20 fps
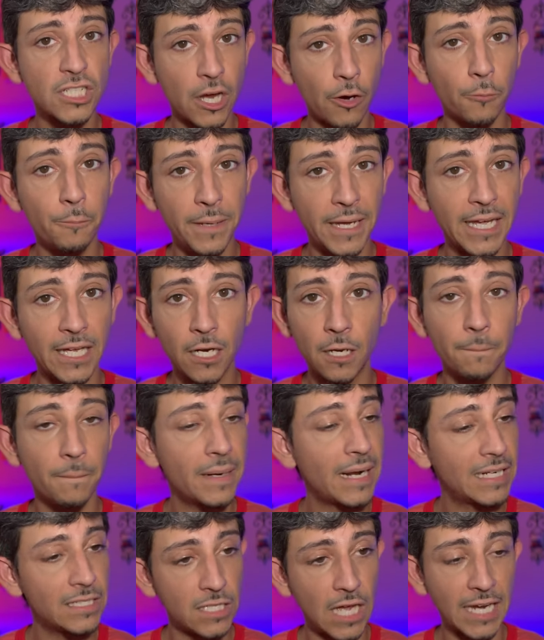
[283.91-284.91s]
I would pick it up, but
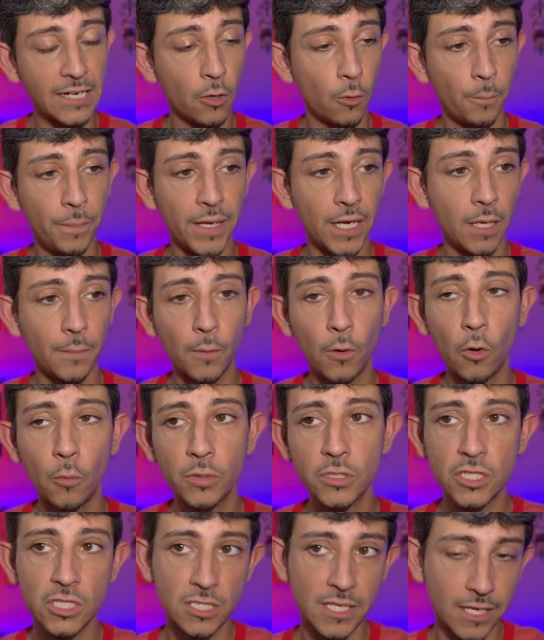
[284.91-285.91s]
I, I don't pick up a whole
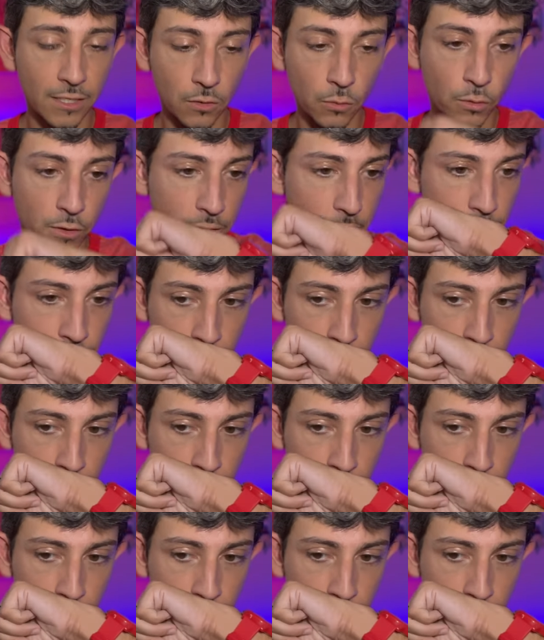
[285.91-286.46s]
bunch of sandalwood